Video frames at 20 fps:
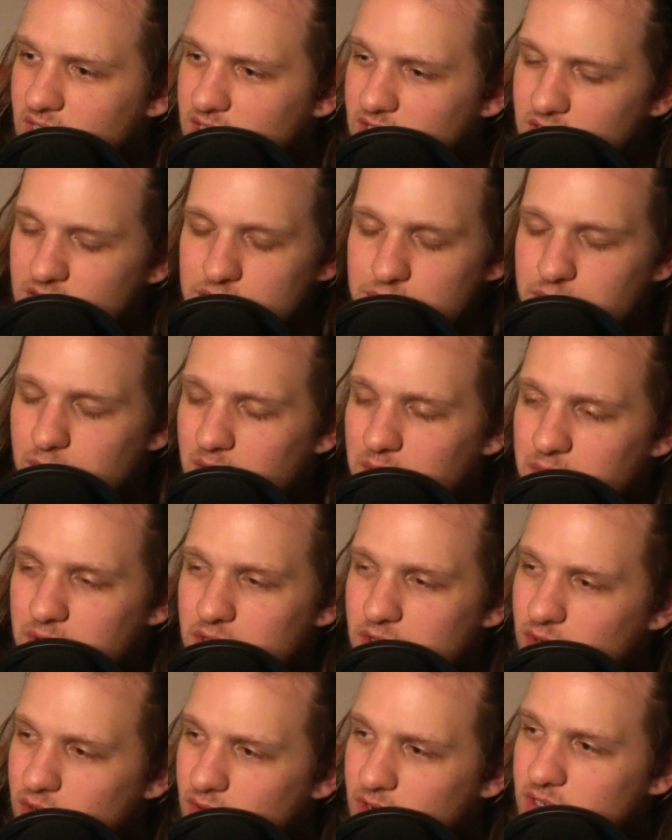This may be
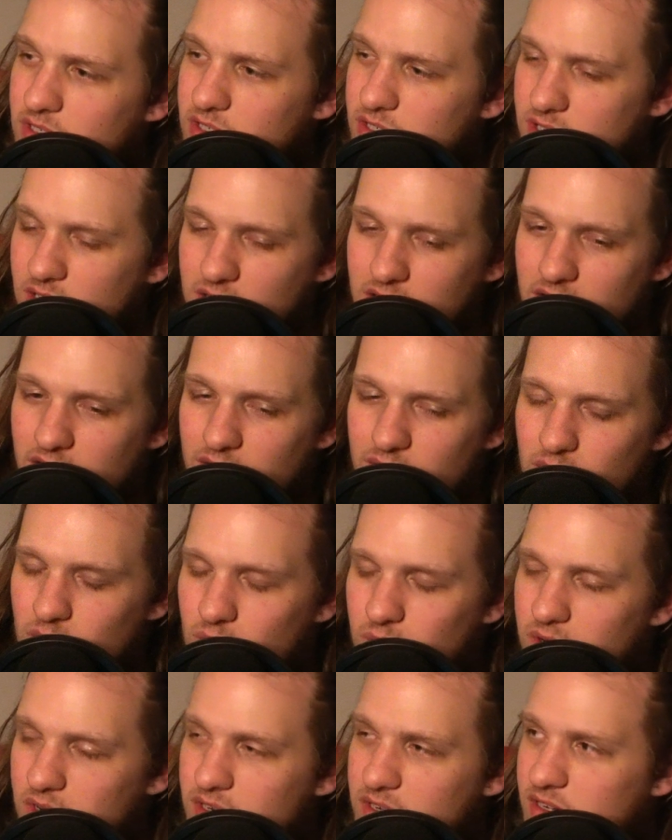the greatest thing ever
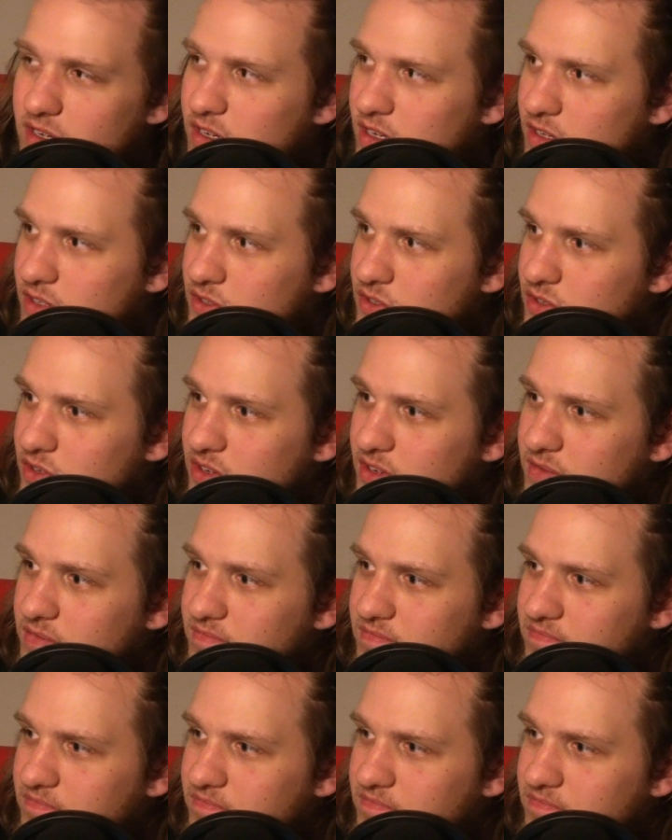written in history.